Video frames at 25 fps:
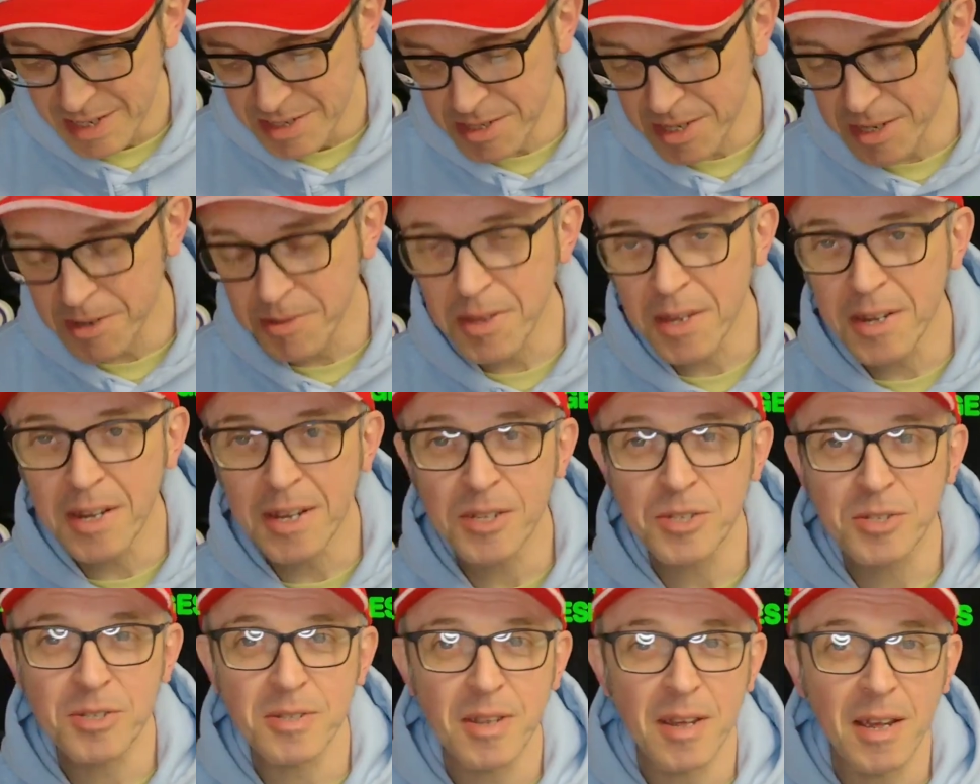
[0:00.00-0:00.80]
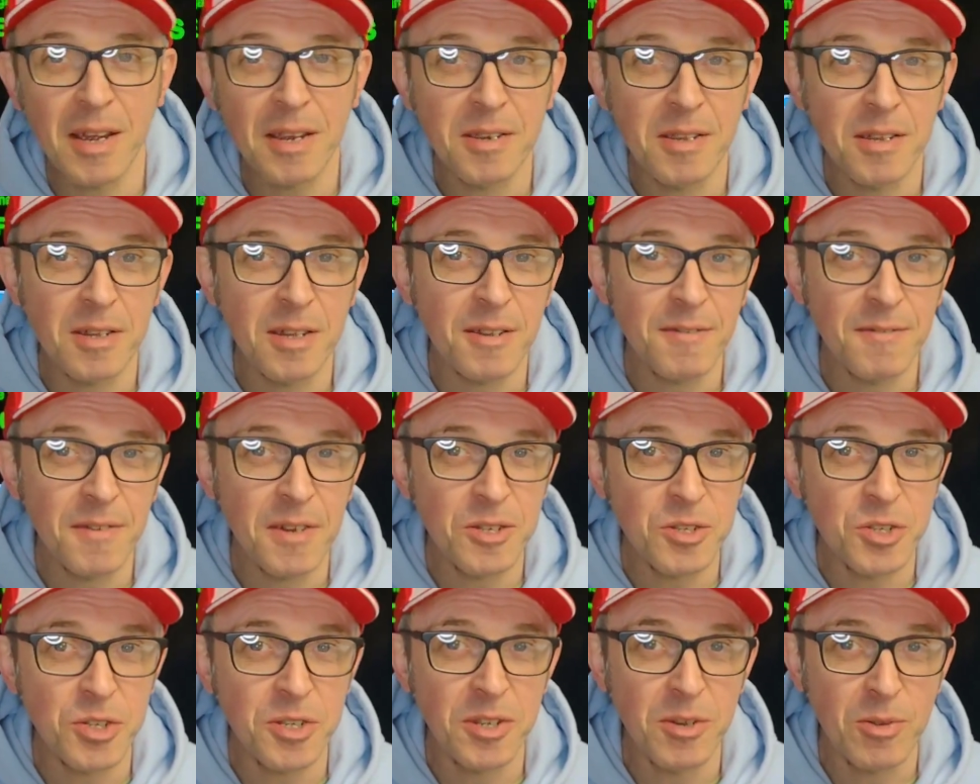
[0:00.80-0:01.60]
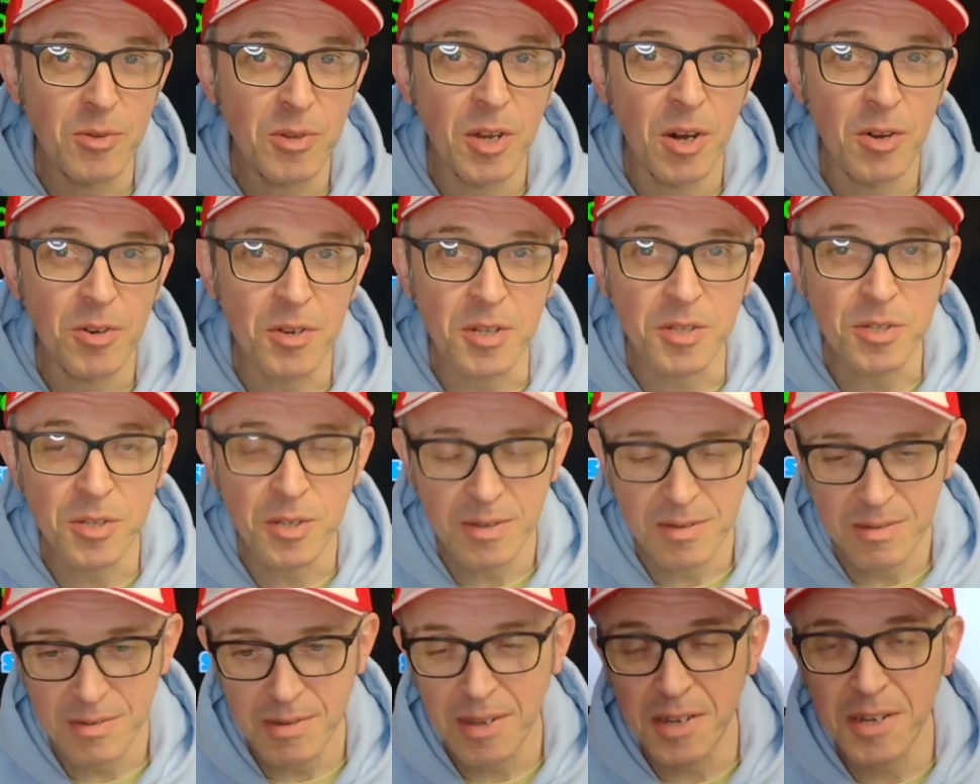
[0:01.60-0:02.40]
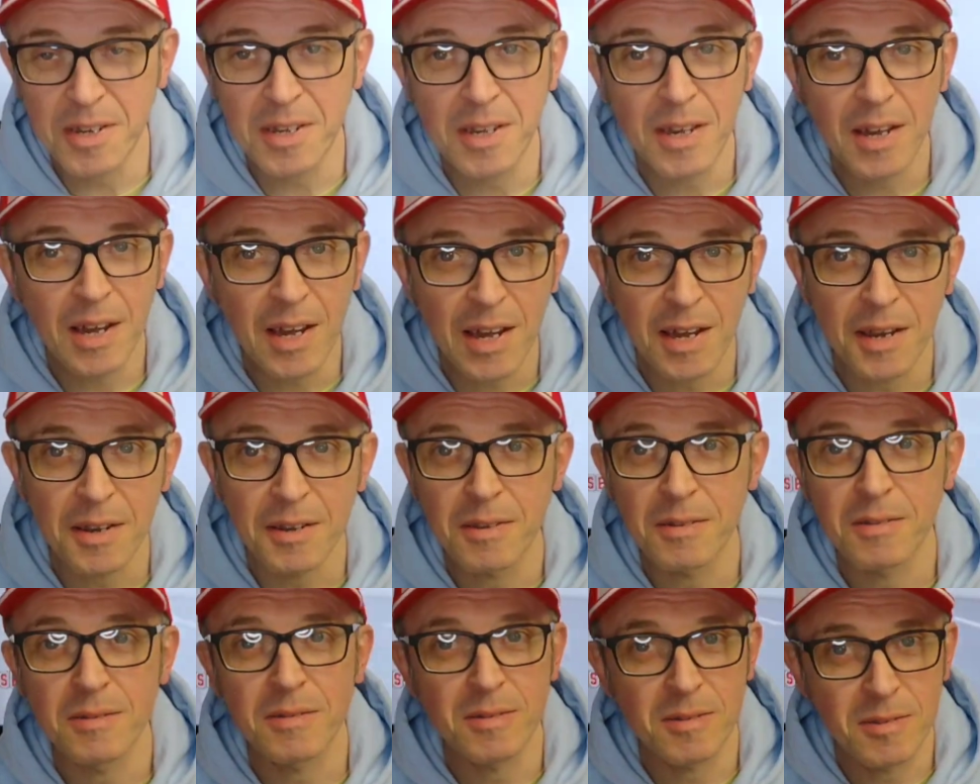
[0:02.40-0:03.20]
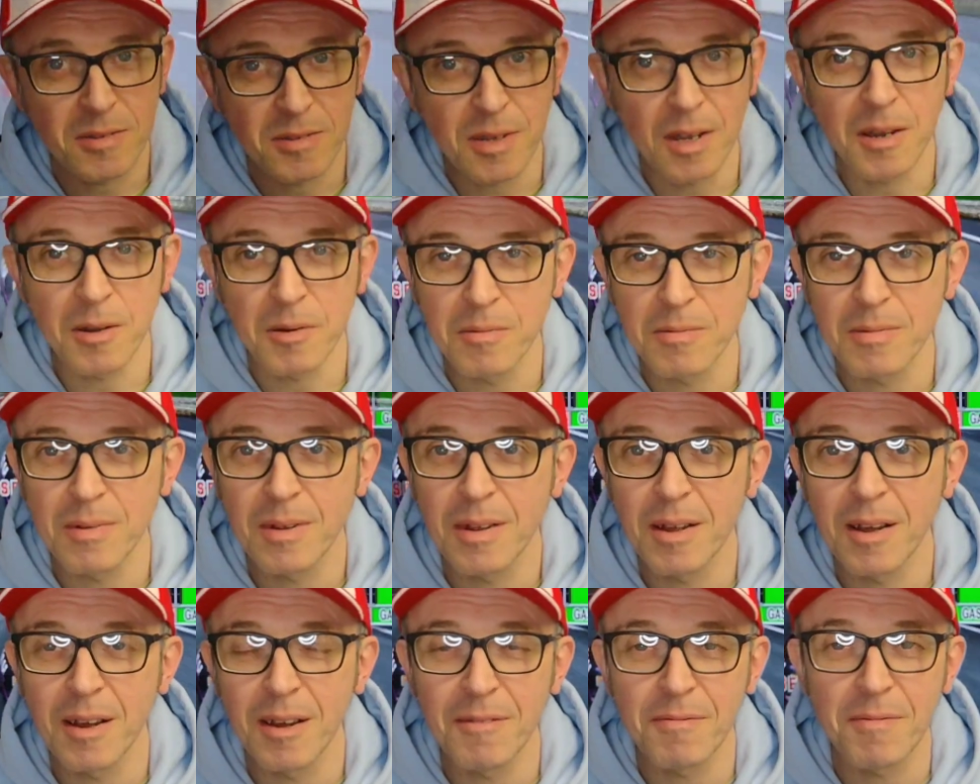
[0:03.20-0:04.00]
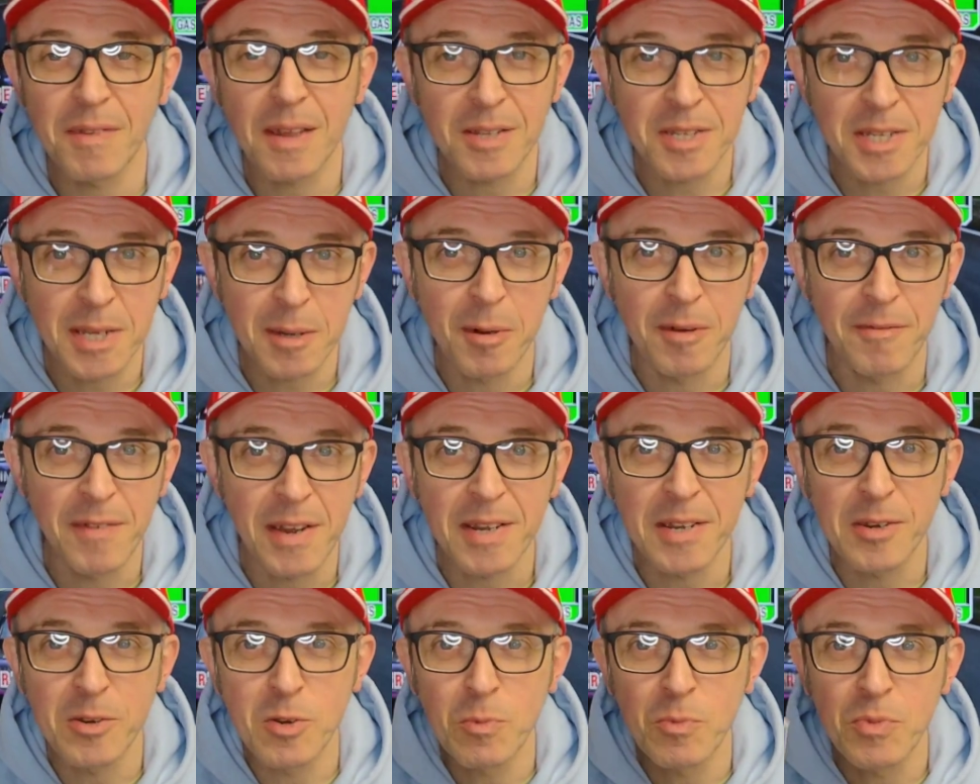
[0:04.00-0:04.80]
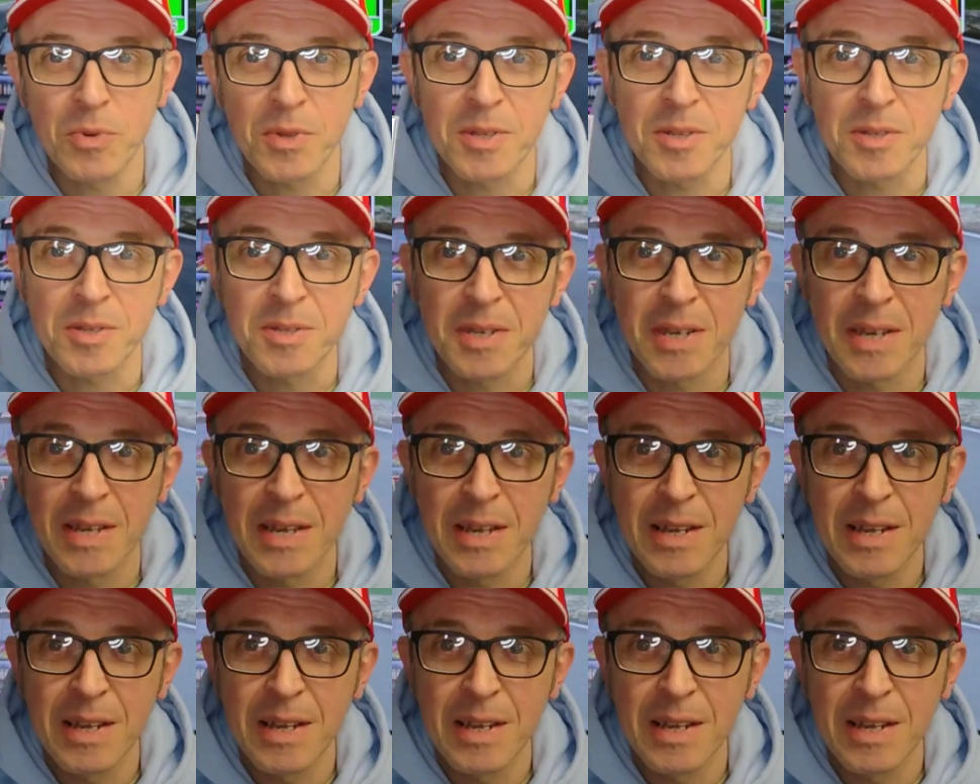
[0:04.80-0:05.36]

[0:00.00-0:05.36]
So I then asked Eddie if he'd still got it, and he had. So that's how I've ended up with it.